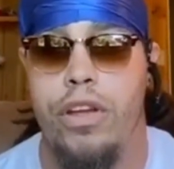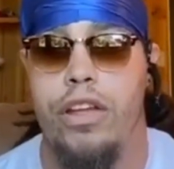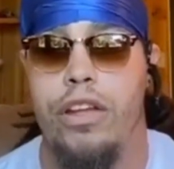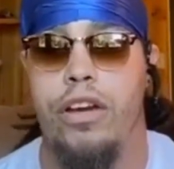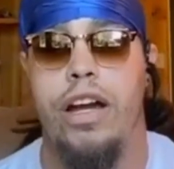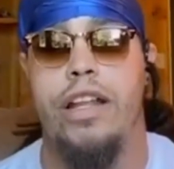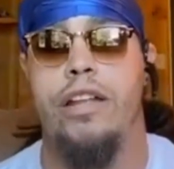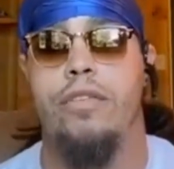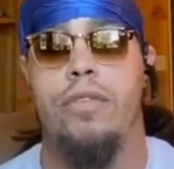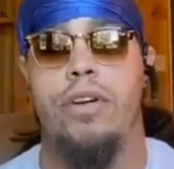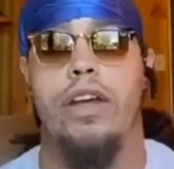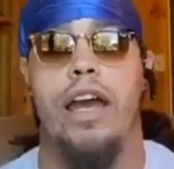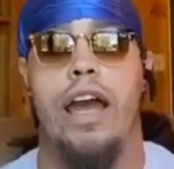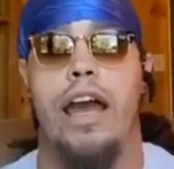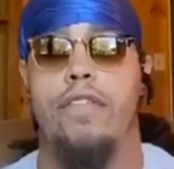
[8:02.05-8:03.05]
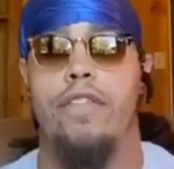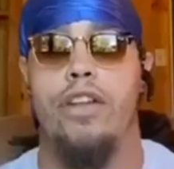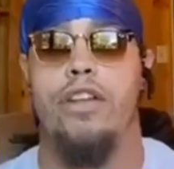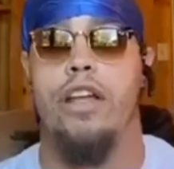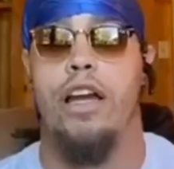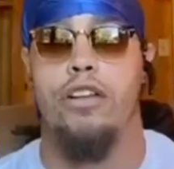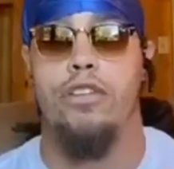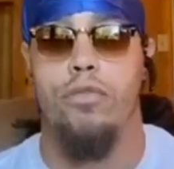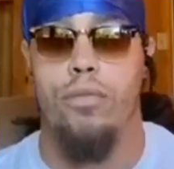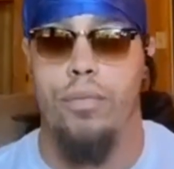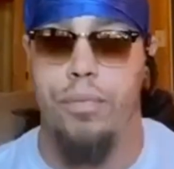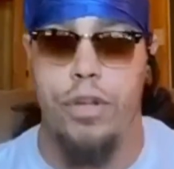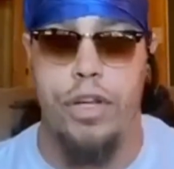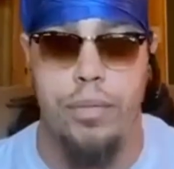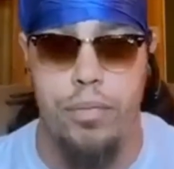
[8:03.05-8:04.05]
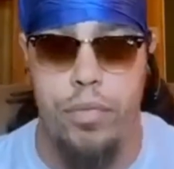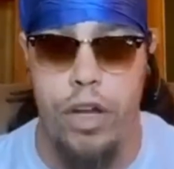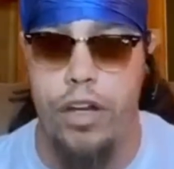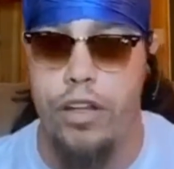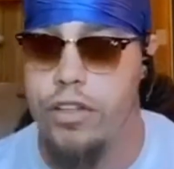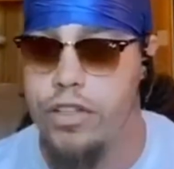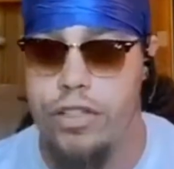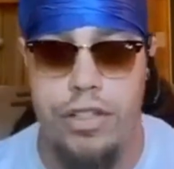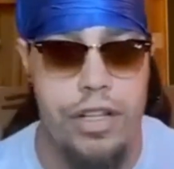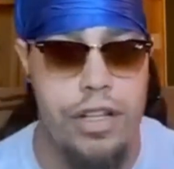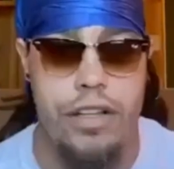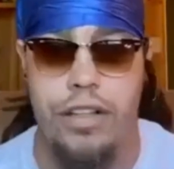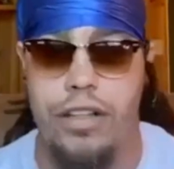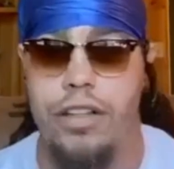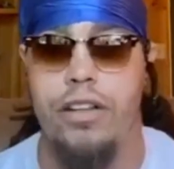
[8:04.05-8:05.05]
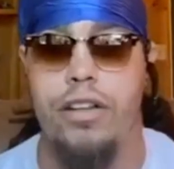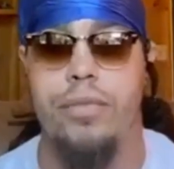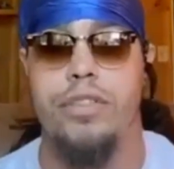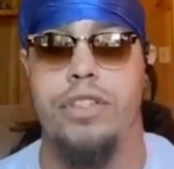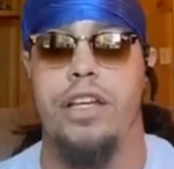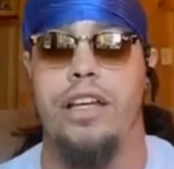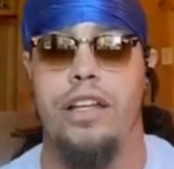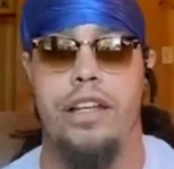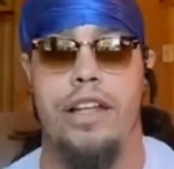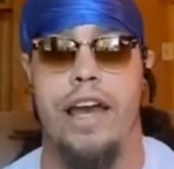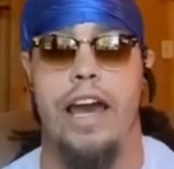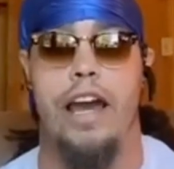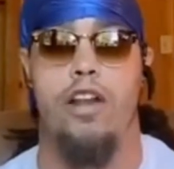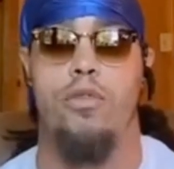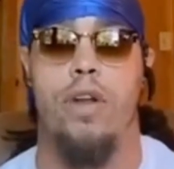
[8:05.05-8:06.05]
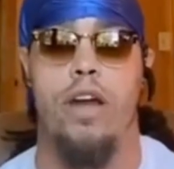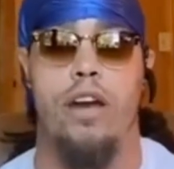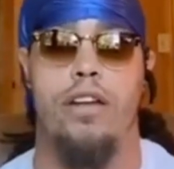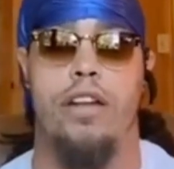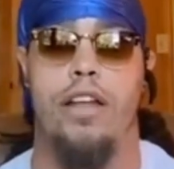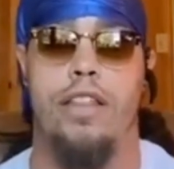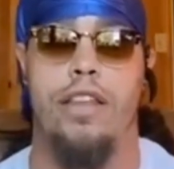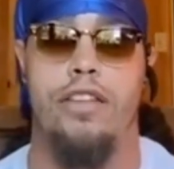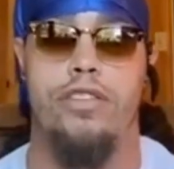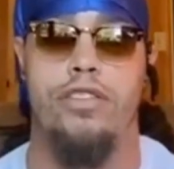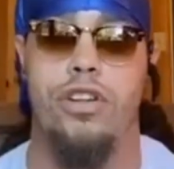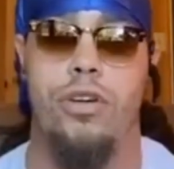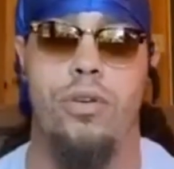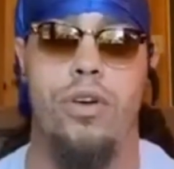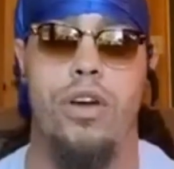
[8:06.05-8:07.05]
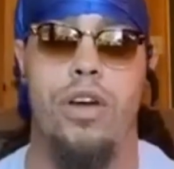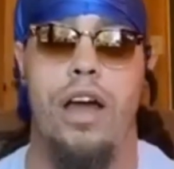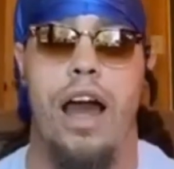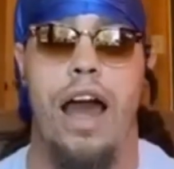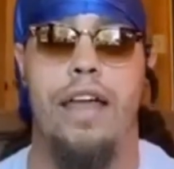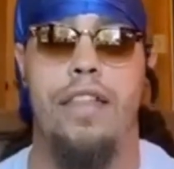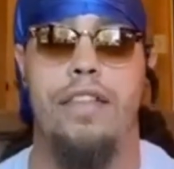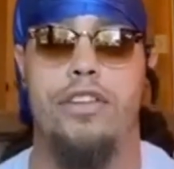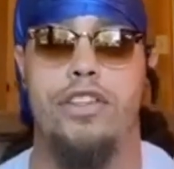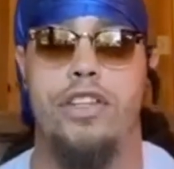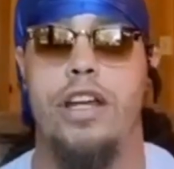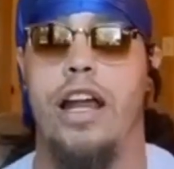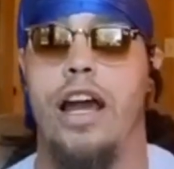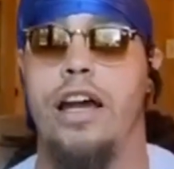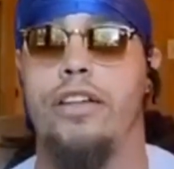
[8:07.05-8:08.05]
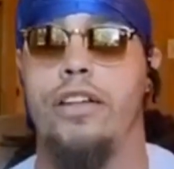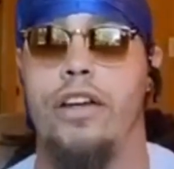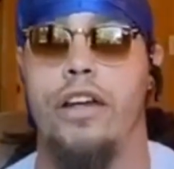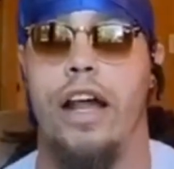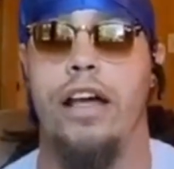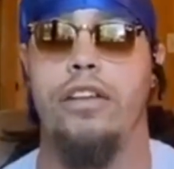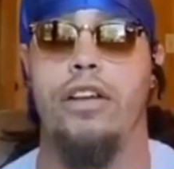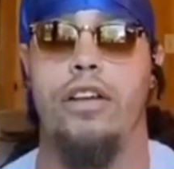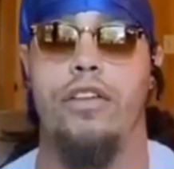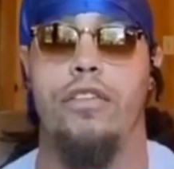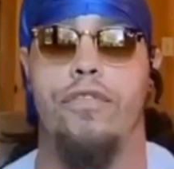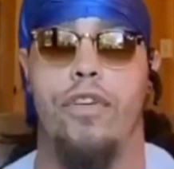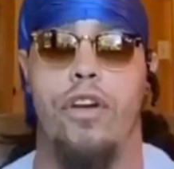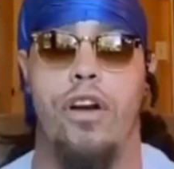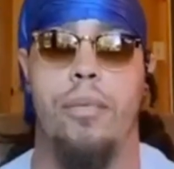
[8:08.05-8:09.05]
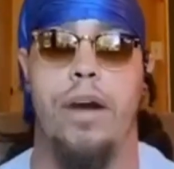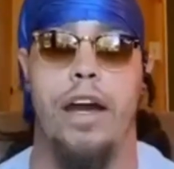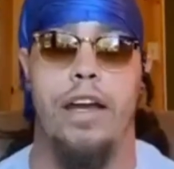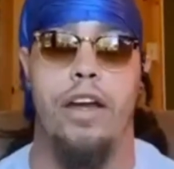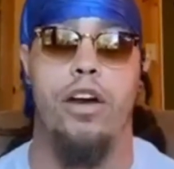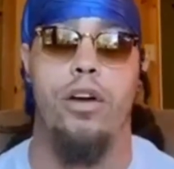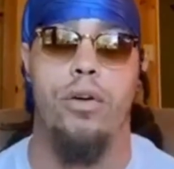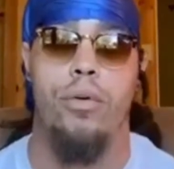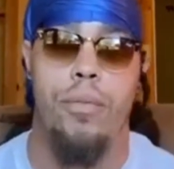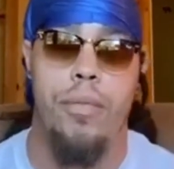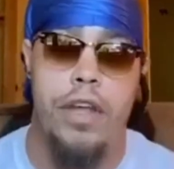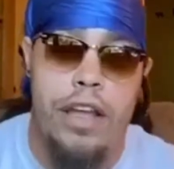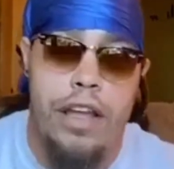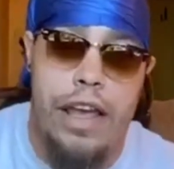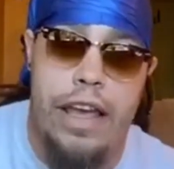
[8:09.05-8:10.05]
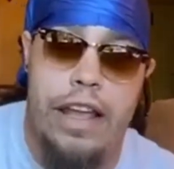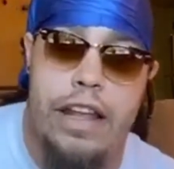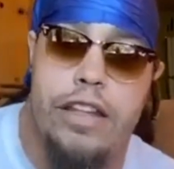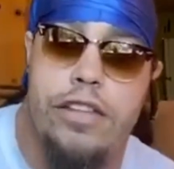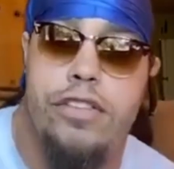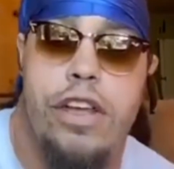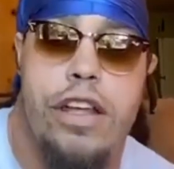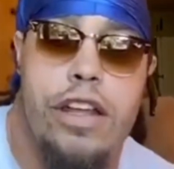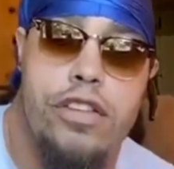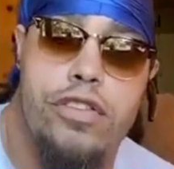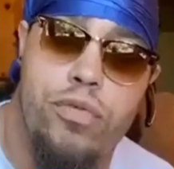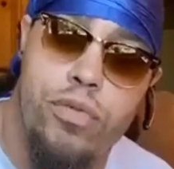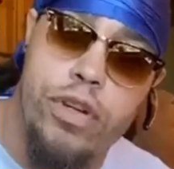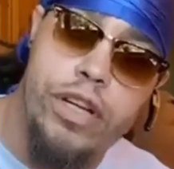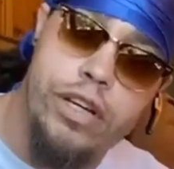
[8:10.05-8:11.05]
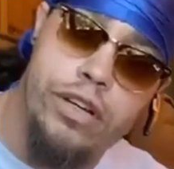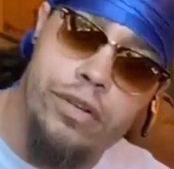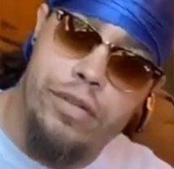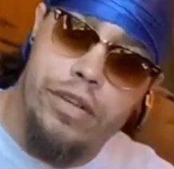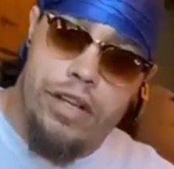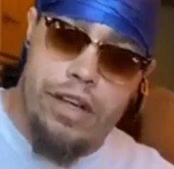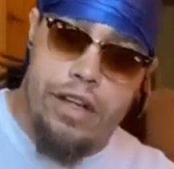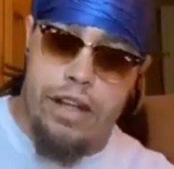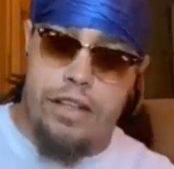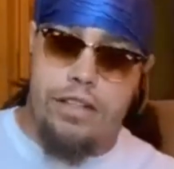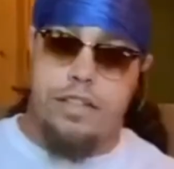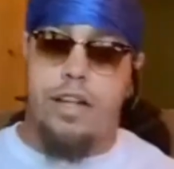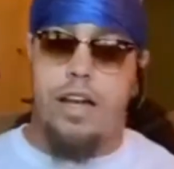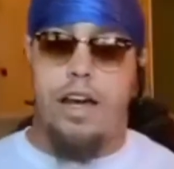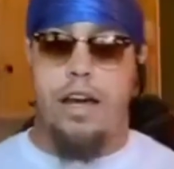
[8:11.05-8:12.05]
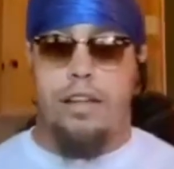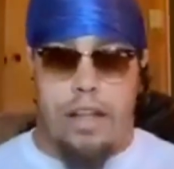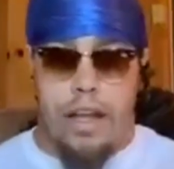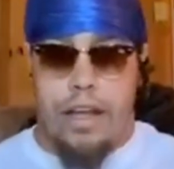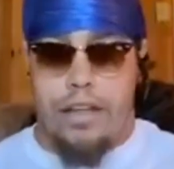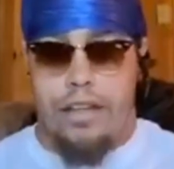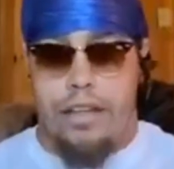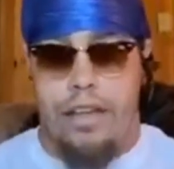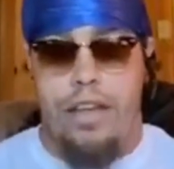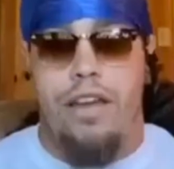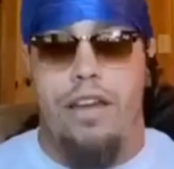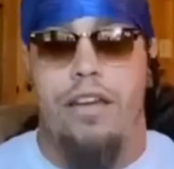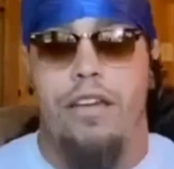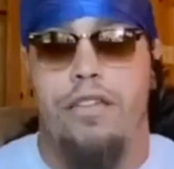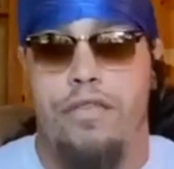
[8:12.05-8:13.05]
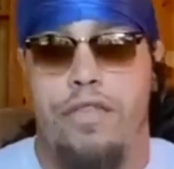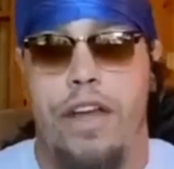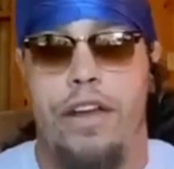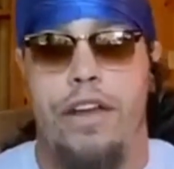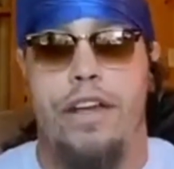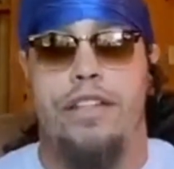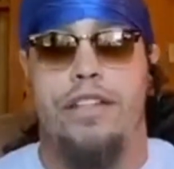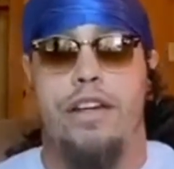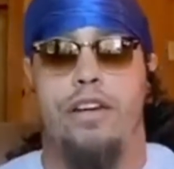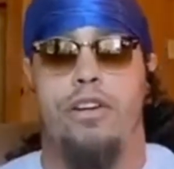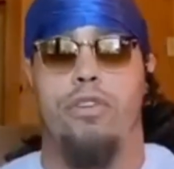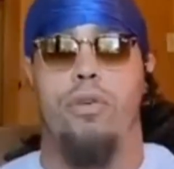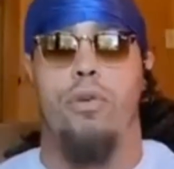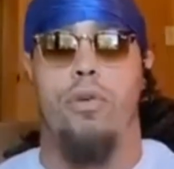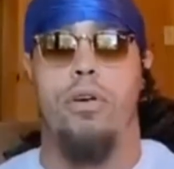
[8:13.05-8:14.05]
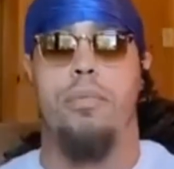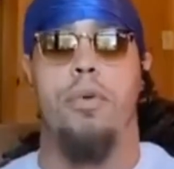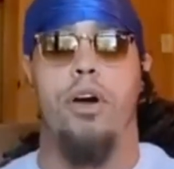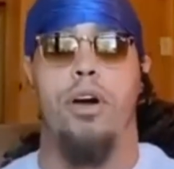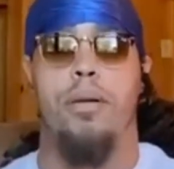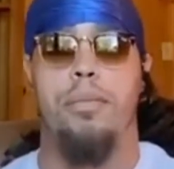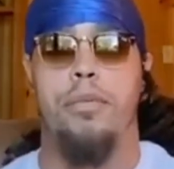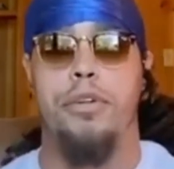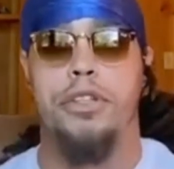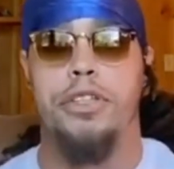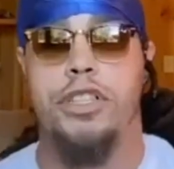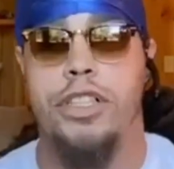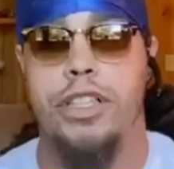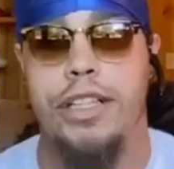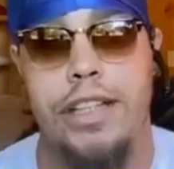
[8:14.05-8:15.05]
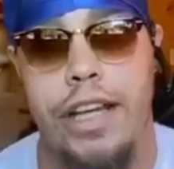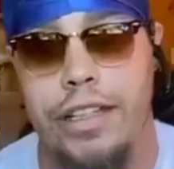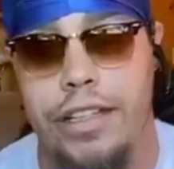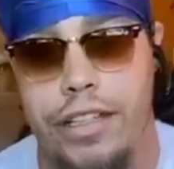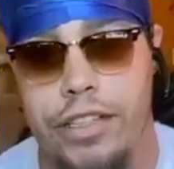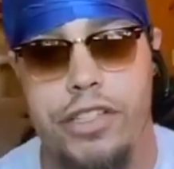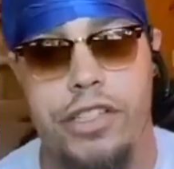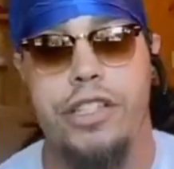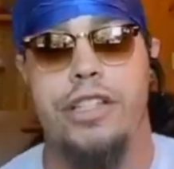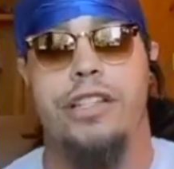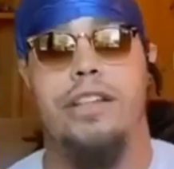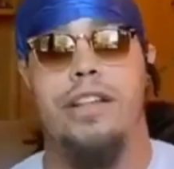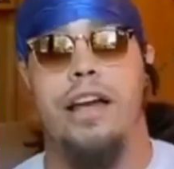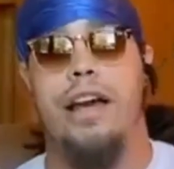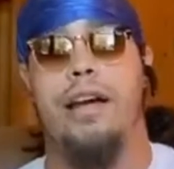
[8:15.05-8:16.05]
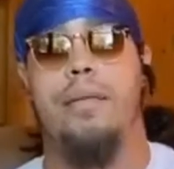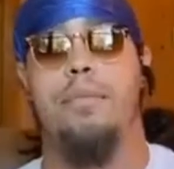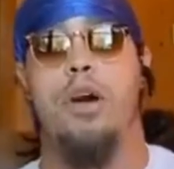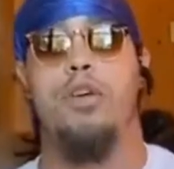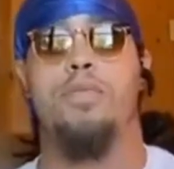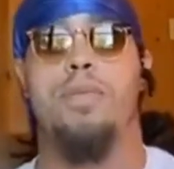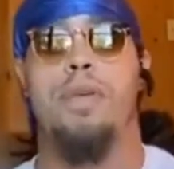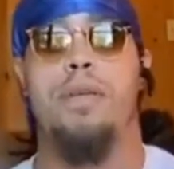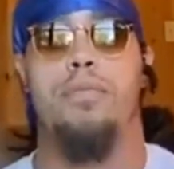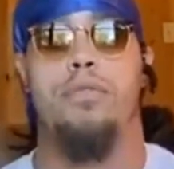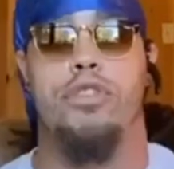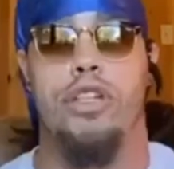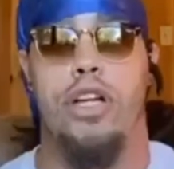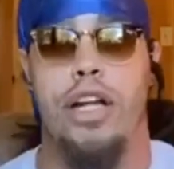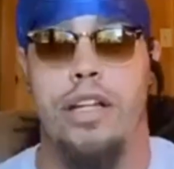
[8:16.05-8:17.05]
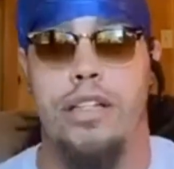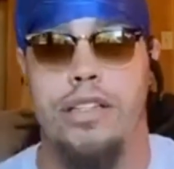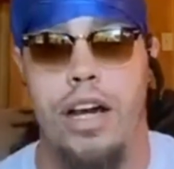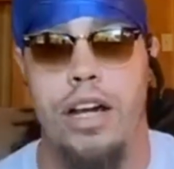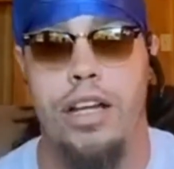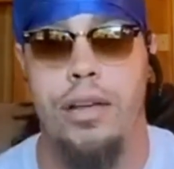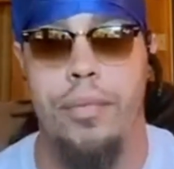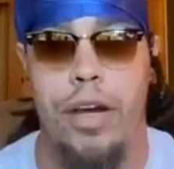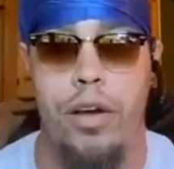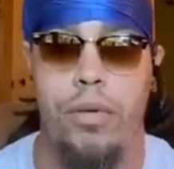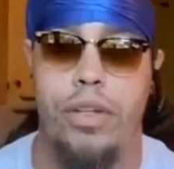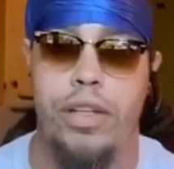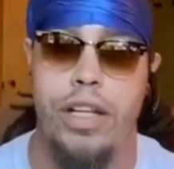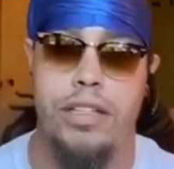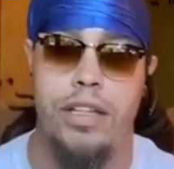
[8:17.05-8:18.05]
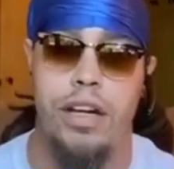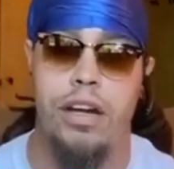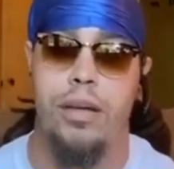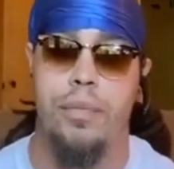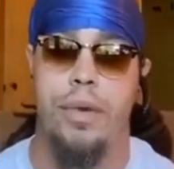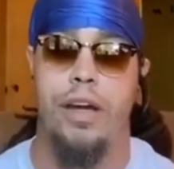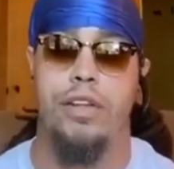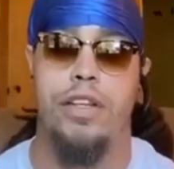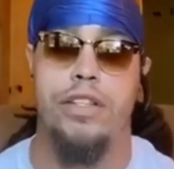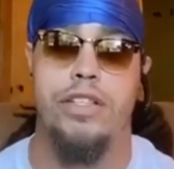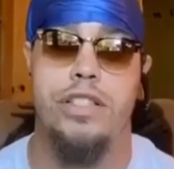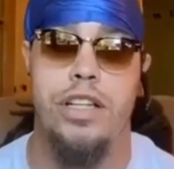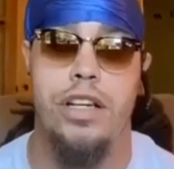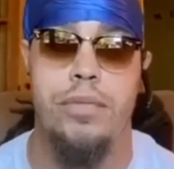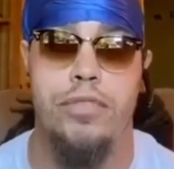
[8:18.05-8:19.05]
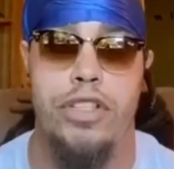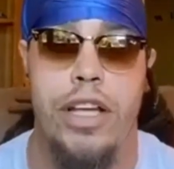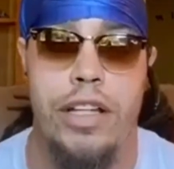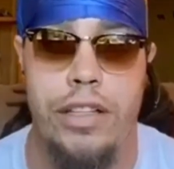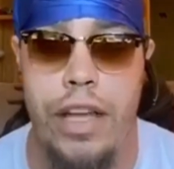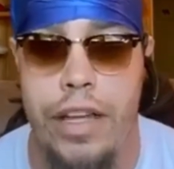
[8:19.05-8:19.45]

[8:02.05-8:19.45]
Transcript: You know, I didn't really have any like big brothers, you know what I'm saying, dad around, nothing. So the shit I learned on my own. And it's real. And it's not like fairy tale cornball bullshit like the shit that most people try to talk about when they talk about this subject.